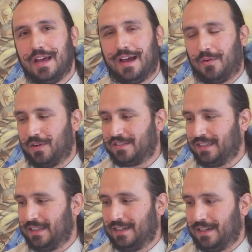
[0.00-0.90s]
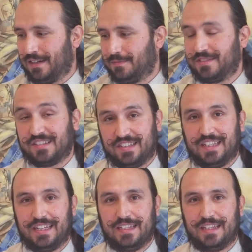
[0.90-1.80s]
I wasn't
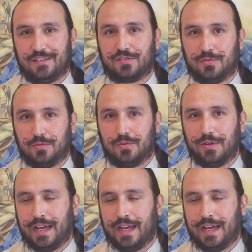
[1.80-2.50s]
succeeding in school,